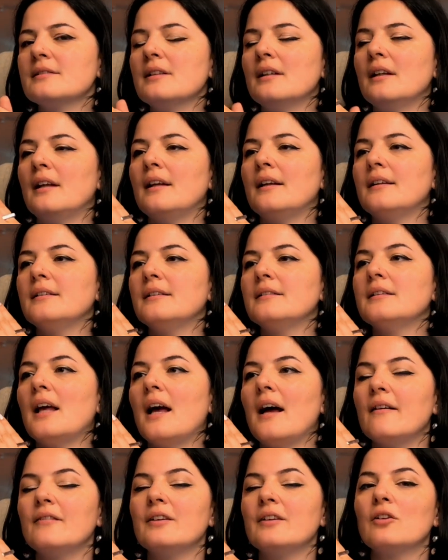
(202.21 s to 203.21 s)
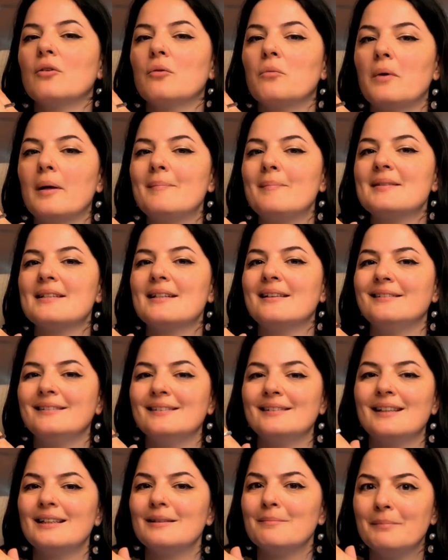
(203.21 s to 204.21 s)
And having your website
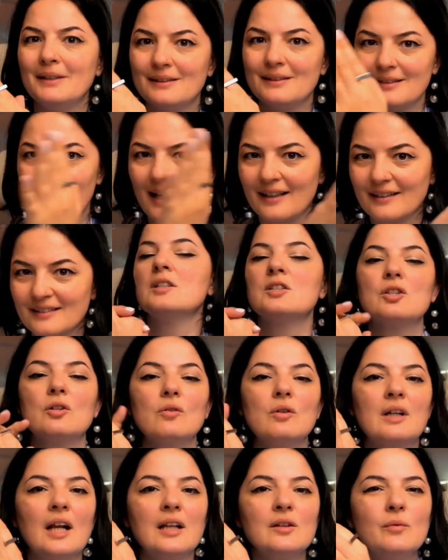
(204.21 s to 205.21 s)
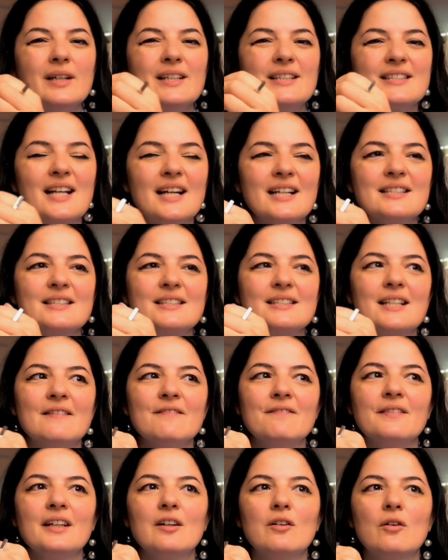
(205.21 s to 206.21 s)
not be attacked. So Cloudways does
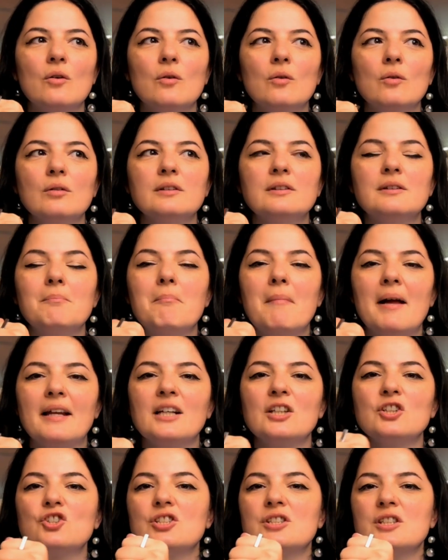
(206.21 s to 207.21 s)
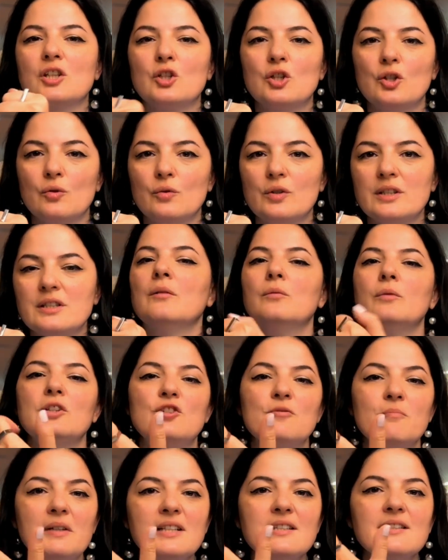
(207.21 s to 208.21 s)
something called managed security,
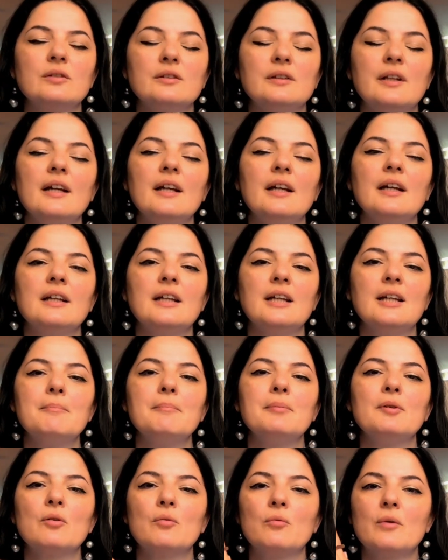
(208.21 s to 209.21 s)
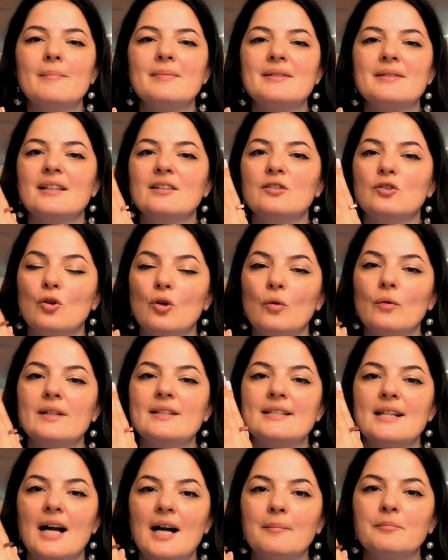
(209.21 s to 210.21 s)
which means that they keep your website
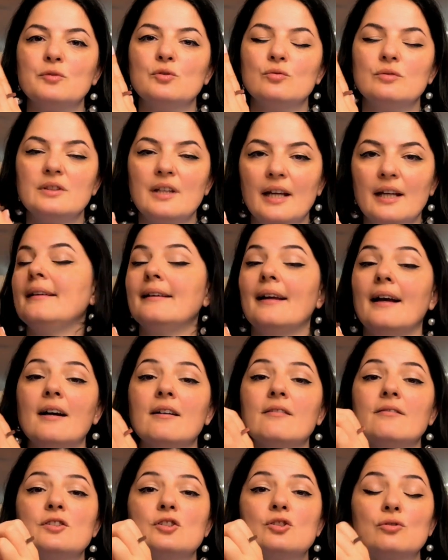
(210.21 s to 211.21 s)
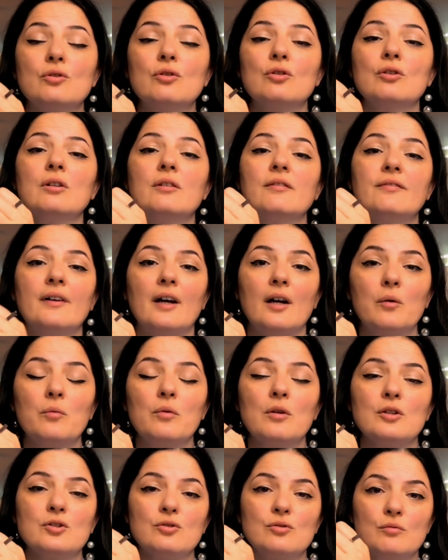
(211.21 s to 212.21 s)
always up to date, have strong
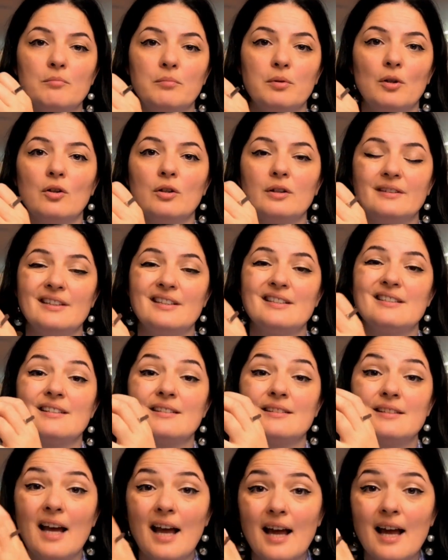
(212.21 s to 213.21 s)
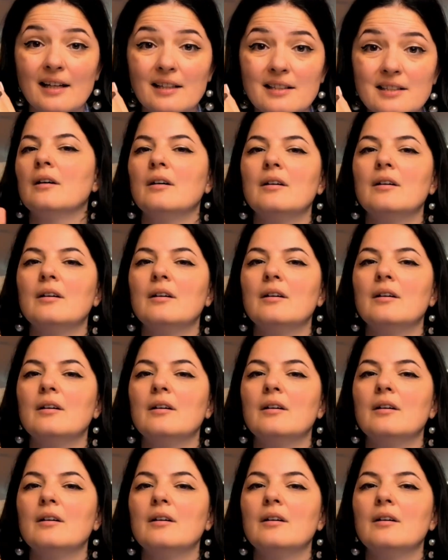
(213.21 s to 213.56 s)
firewalls to block these attacks.